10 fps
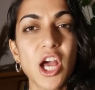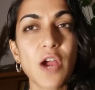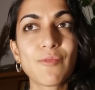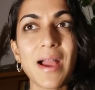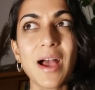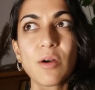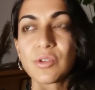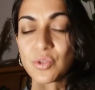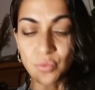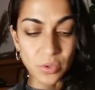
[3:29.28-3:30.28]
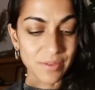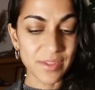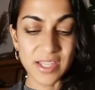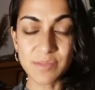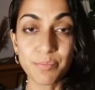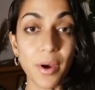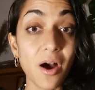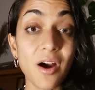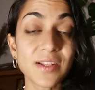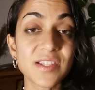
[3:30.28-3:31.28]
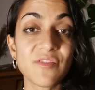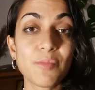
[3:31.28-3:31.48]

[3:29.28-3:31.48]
around all of these parts of